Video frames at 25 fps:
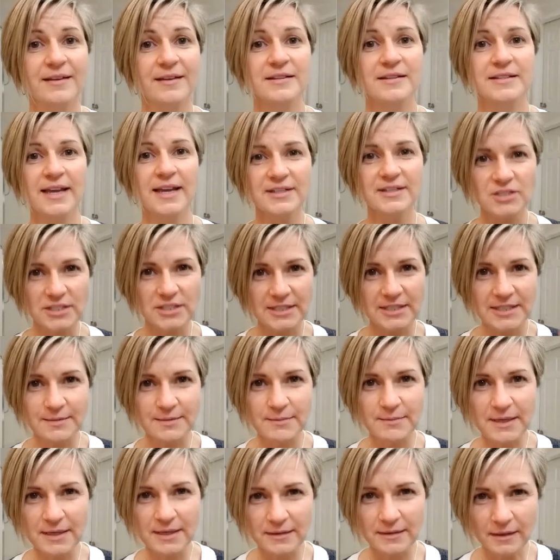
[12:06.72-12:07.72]
I just see me
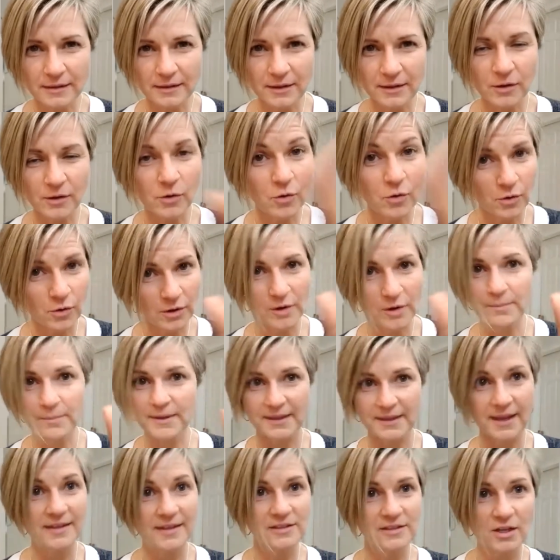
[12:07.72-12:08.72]
in the little corner, but
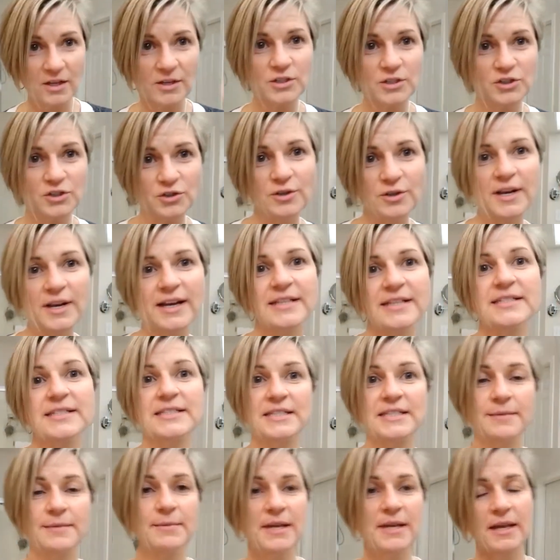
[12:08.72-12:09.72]
as long as you guys see
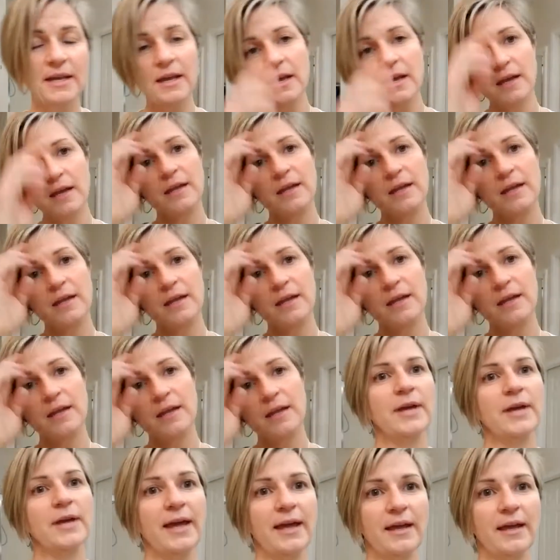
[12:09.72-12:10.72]
me, that's okay.